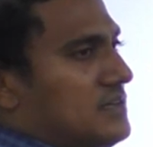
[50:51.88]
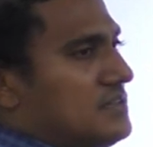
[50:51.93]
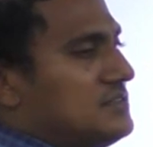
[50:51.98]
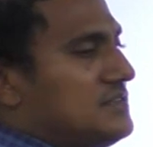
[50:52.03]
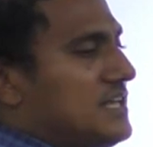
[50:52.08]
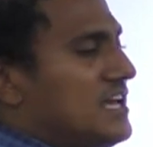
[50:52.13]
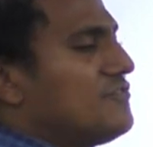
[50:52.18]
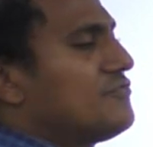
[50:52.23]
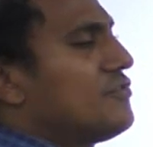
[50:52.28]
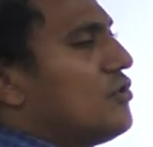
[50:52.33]

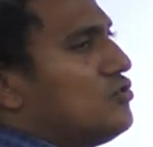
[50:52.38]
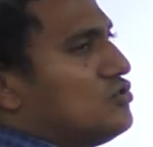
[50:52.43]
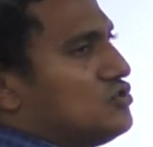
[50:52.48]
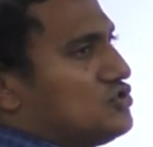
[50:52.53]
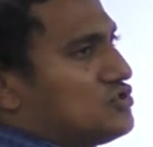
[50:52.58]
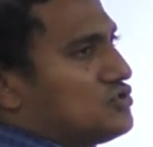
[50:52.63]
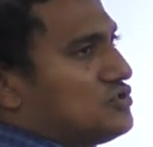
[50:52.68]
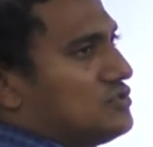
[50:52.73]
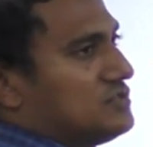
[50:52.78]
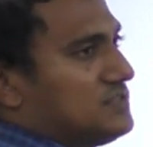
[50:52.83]
They
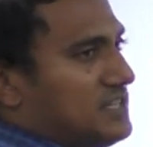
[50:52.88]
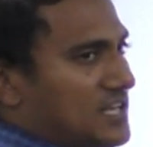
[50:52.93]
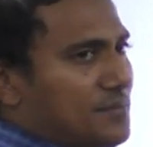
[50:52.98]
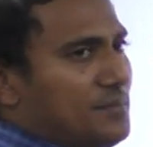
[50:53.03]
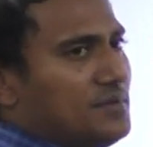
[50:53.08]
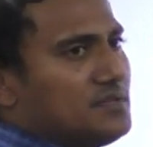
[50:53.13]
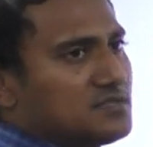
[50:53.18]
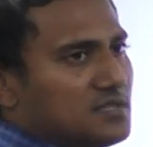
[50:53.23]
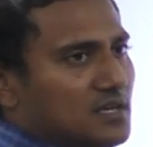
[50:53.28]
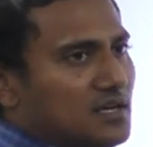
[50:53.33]
found, they
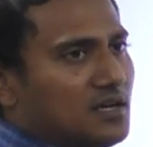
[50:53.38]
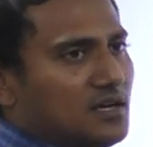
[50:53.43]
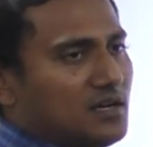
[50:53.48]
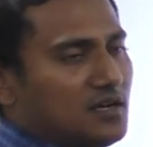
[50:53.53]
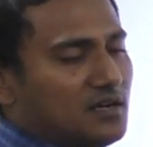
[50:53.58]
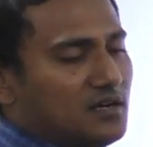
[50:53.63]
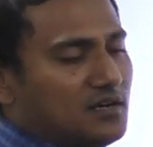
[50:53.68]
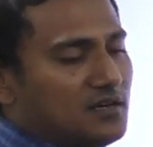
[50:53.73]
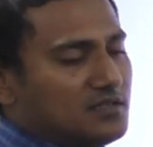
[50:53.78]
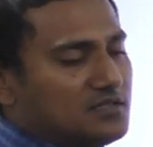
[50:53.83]
means the
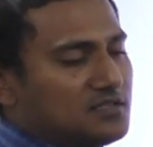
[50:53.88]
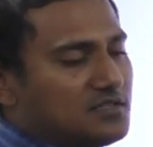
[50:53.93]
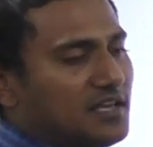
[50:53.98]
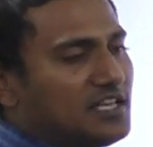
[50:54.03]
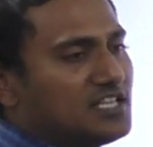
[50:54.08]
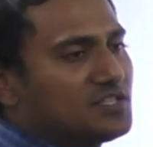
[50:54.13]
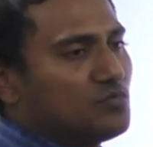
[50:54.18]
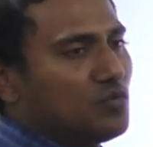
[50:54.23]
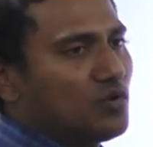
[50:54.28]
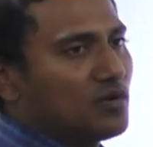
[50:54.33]

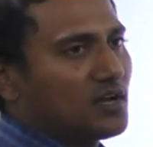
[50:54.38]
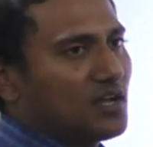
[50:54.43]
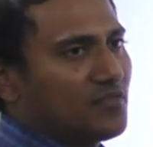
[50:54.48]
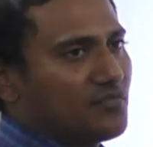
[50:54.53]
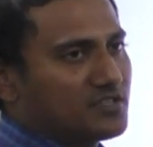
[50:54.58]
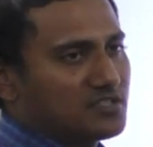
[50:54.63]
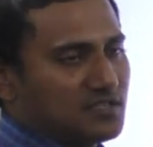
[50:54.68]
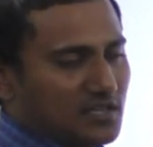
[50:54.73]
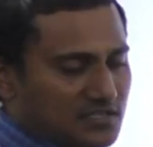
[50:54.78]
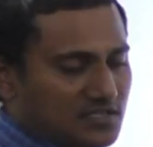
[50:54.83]
seismographers.